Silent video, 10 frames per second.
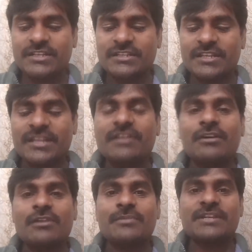
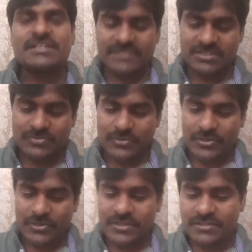Then non-metals,
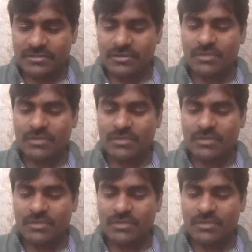first point,